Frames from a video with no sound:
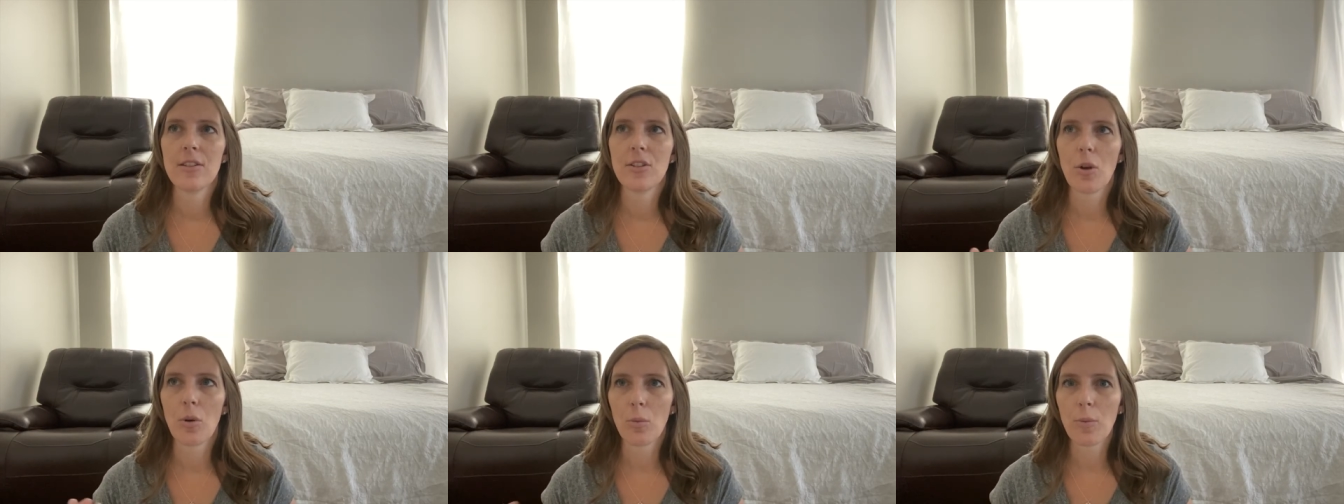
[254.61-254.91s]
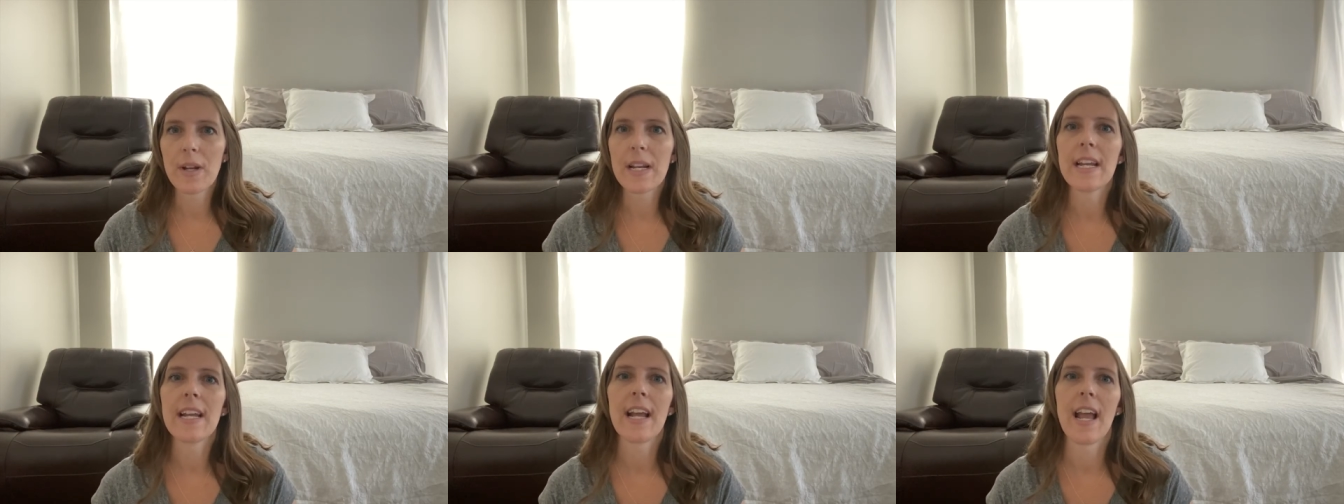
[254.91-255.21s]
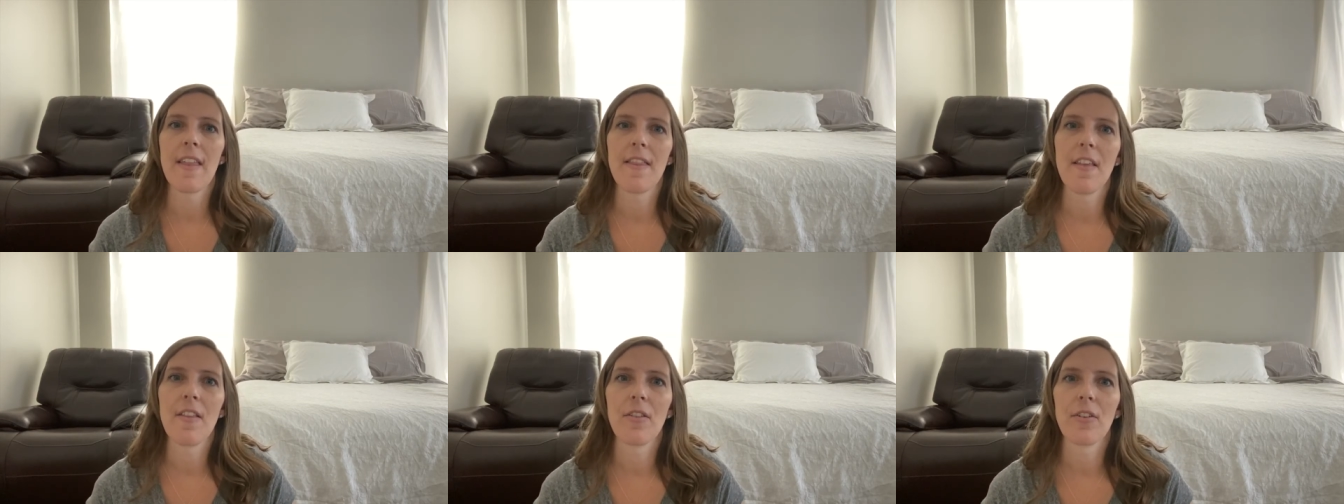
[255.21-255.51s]
So reading
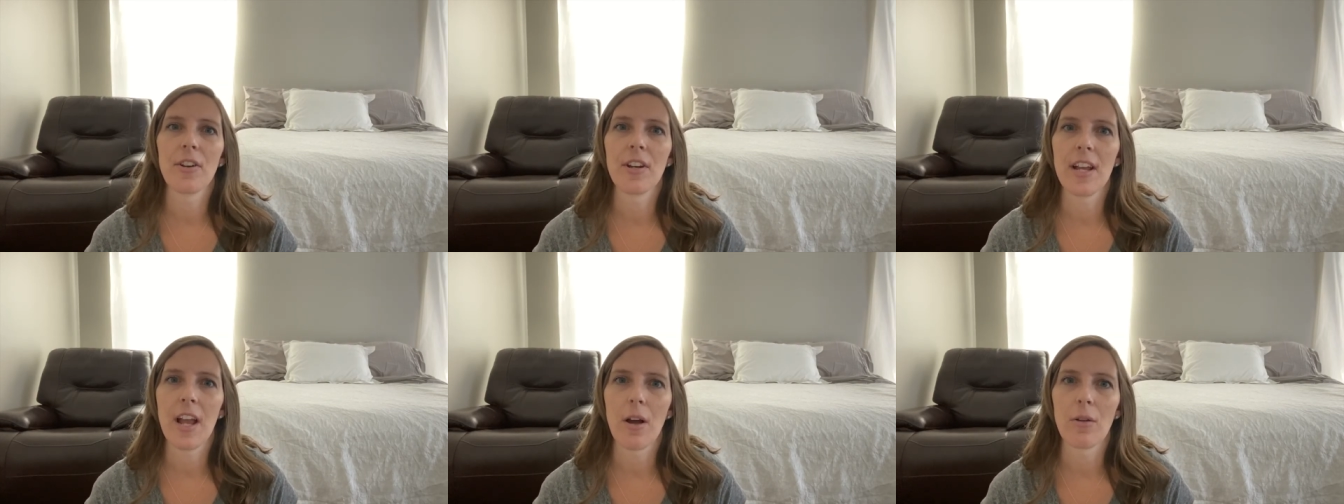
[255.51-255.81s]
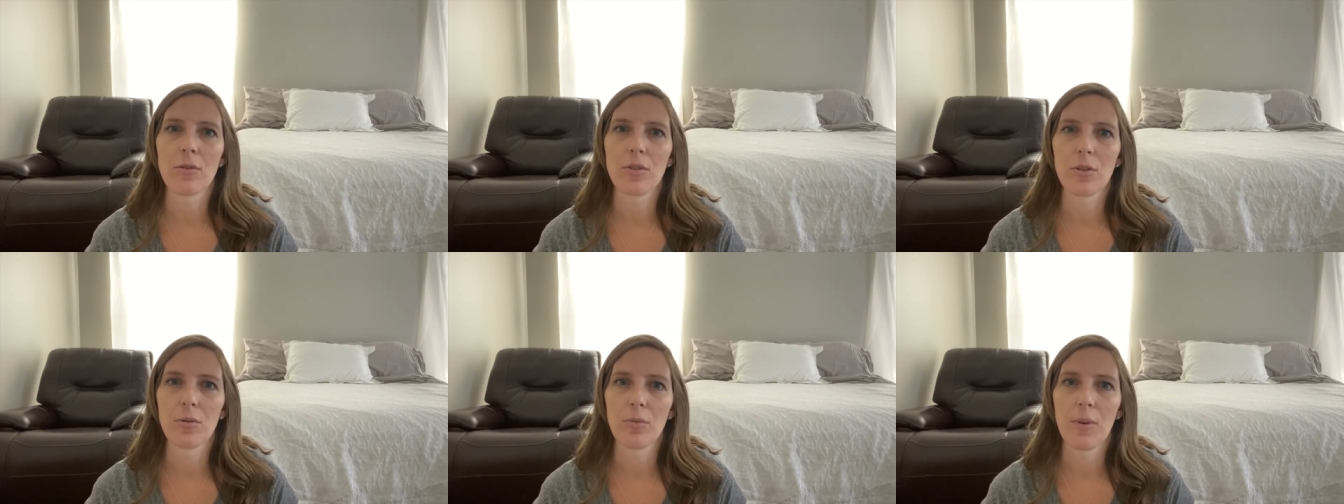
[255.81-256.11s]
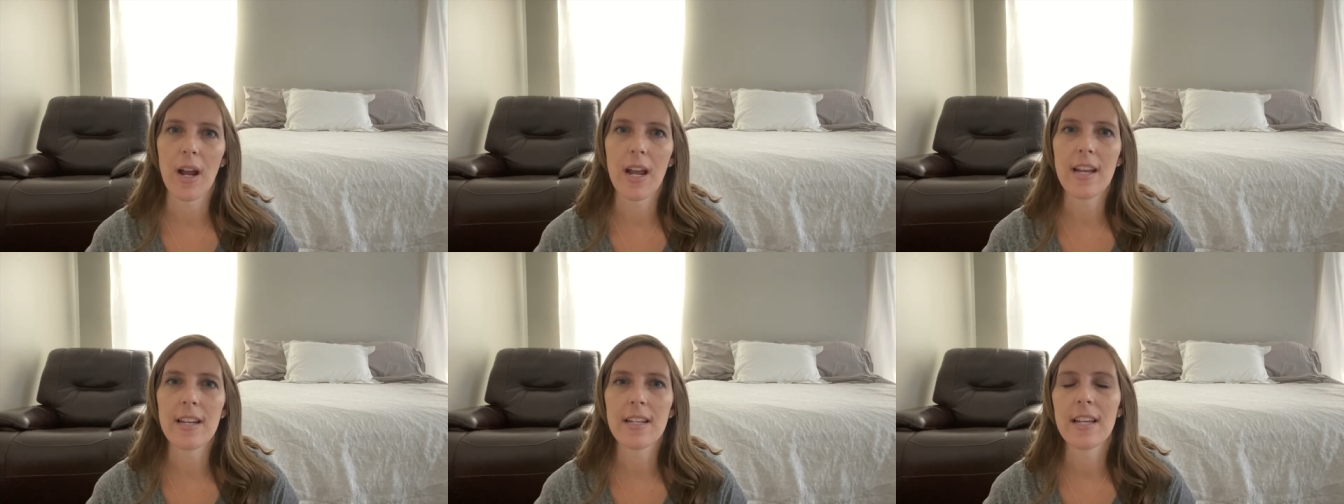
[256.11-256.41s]
and then learning how to
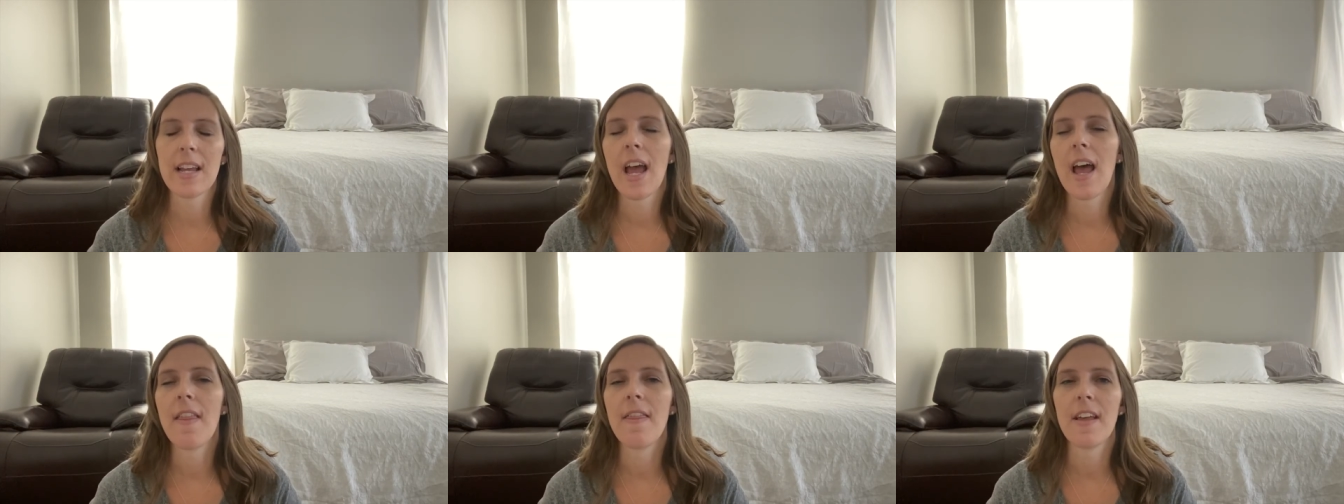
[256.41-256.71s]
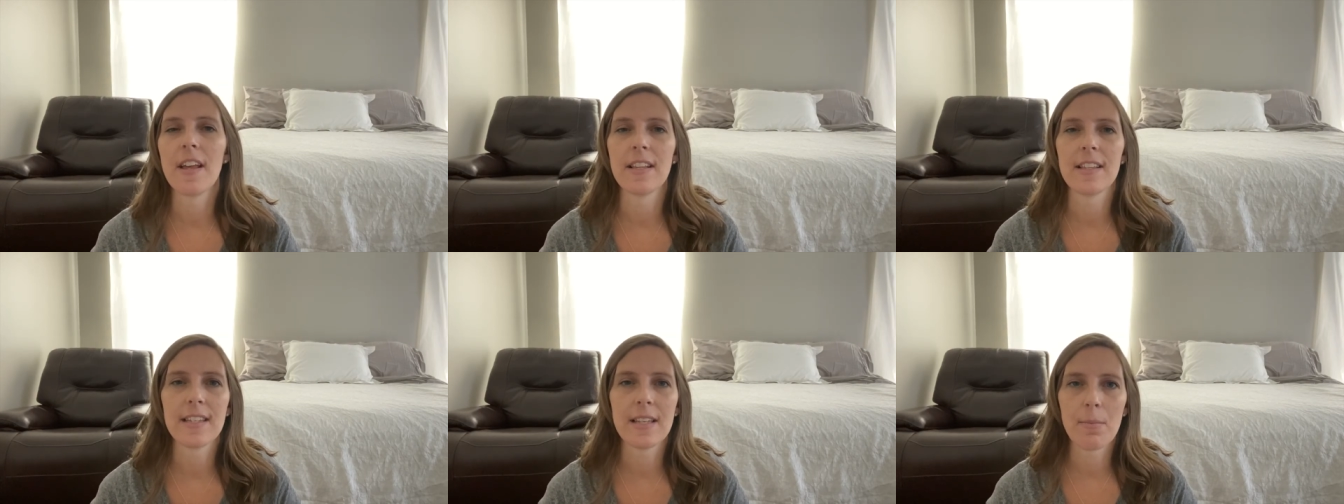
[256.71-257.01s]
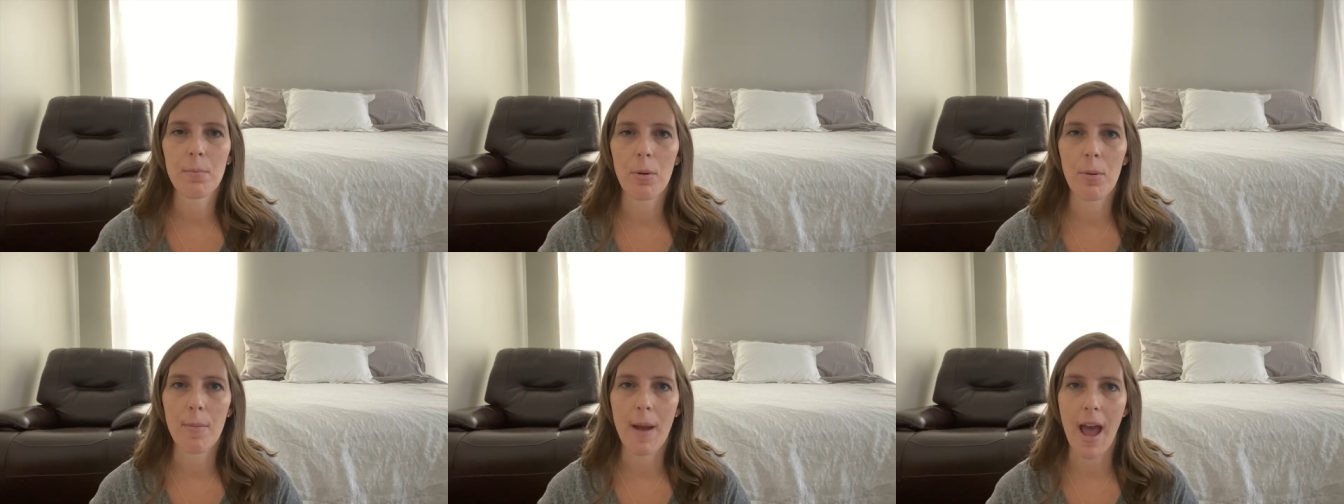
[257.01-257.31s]
write and then
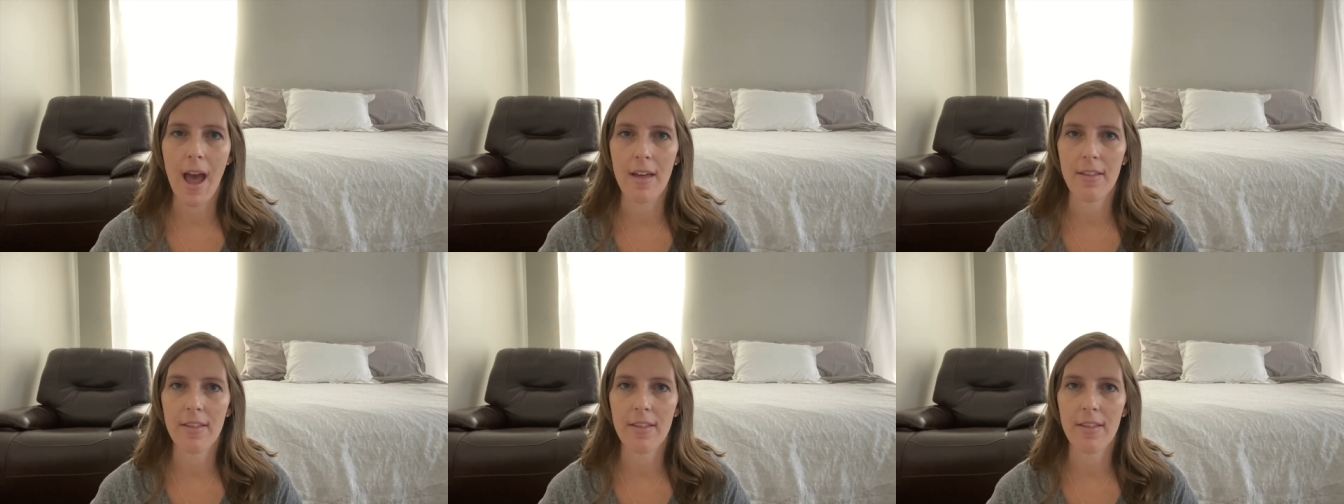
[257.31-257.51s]
simple math.